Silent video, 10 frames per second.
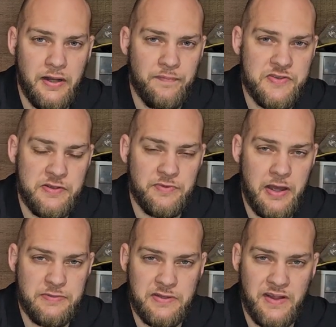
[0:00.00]

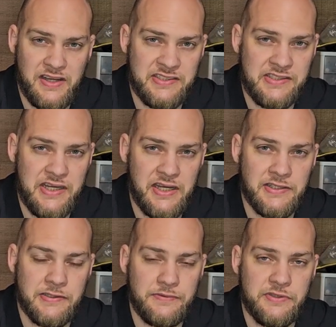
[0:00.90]
sometimes to like
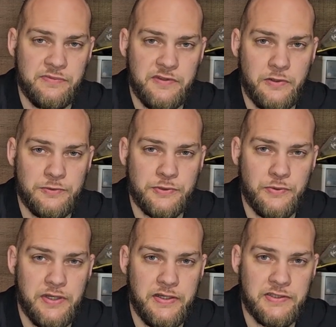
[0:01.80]
6 on some vole
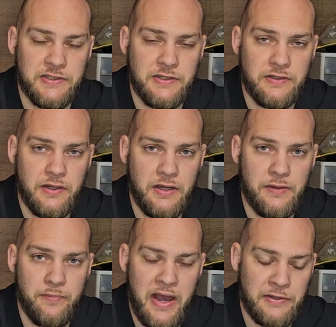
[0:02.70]
squeaks and
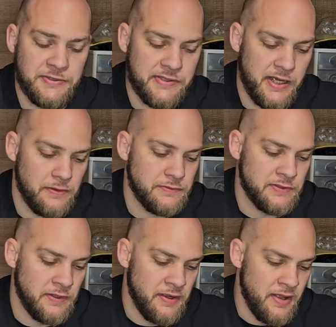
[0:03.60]
mouse
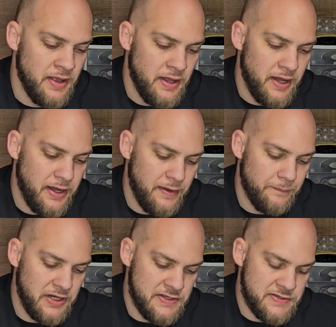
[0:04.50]
sounds.
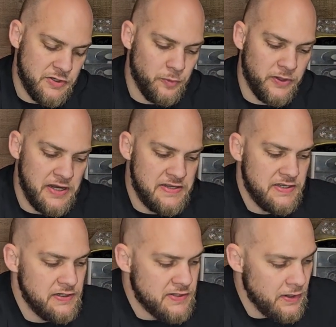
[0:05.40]
But it's super easy
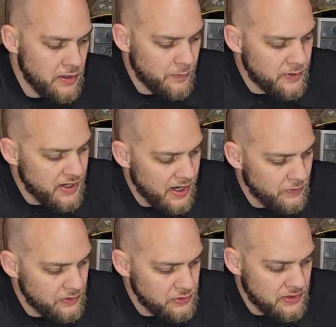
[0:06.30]
to turn up and
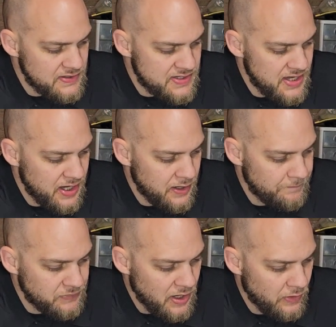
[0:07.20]
down, and you can set it
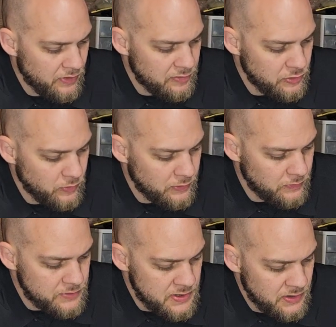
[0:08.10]
however you
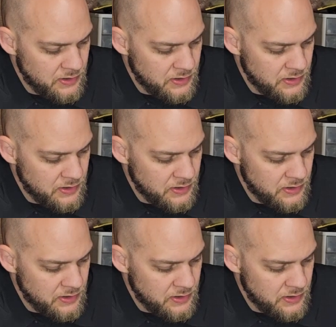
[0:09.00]
want.